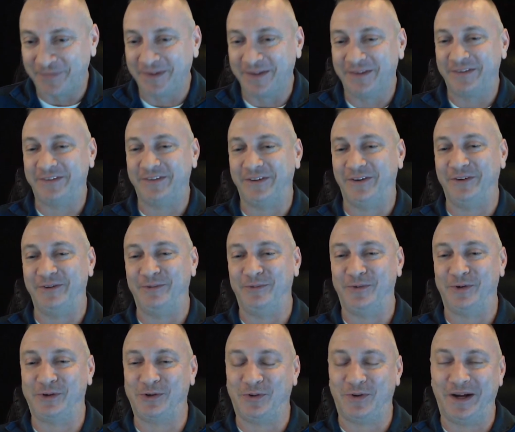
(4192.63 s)
So it
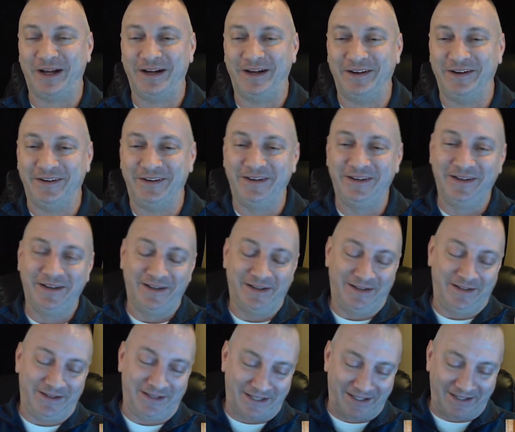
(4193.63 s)
required,
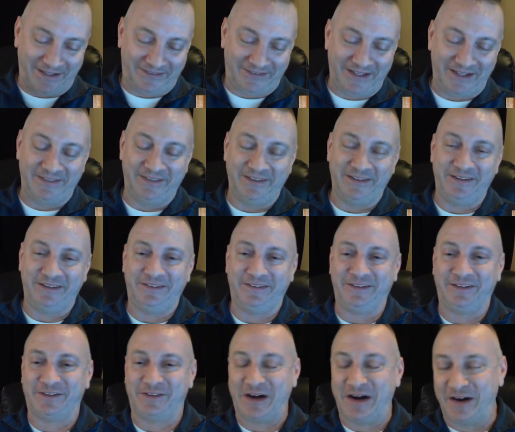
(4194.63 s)
like I said,
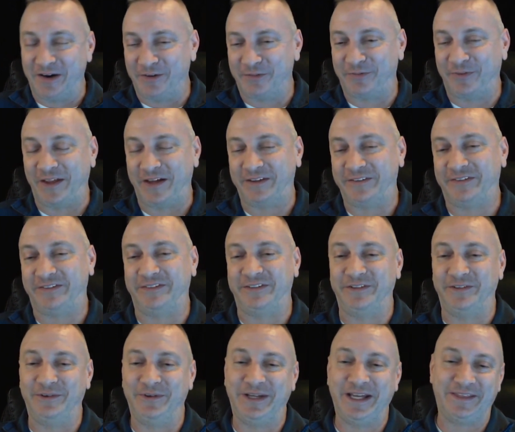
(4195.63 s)
the cryoflux
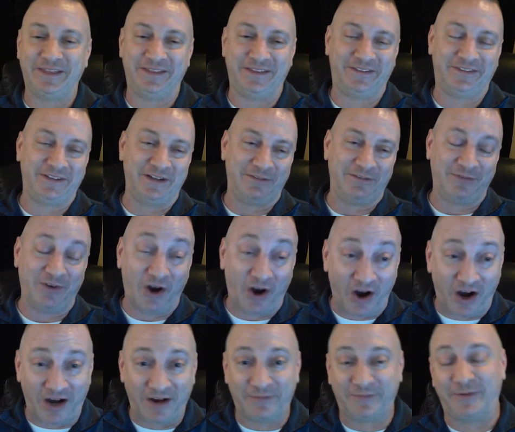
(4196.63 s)
to get the stuff
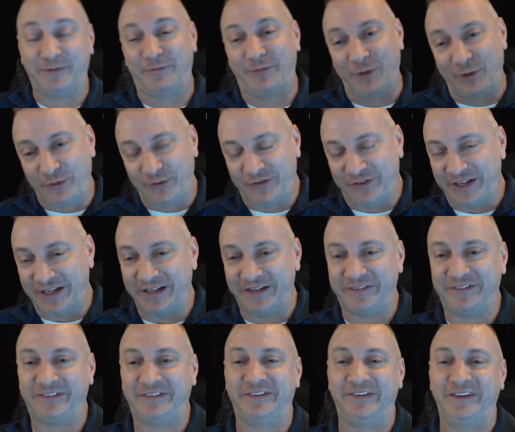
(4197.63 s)
off of those
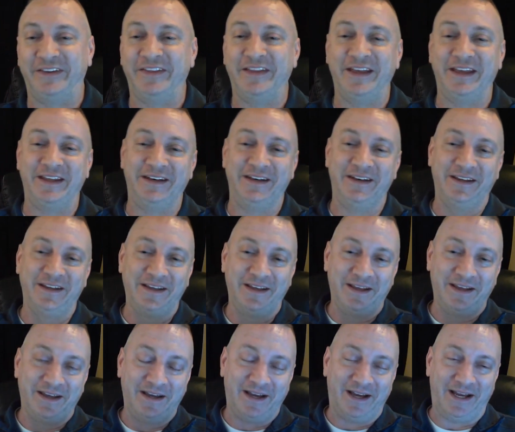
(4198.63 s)
disks, and then
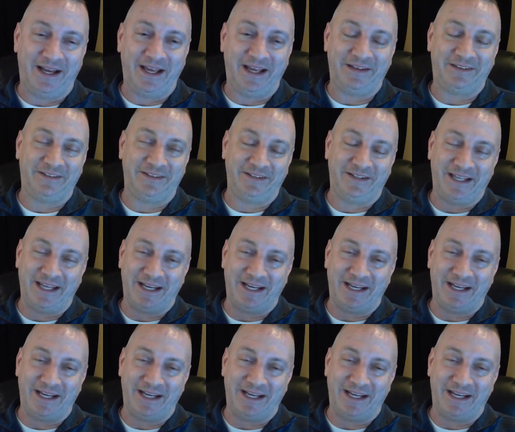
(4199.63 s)
I had to get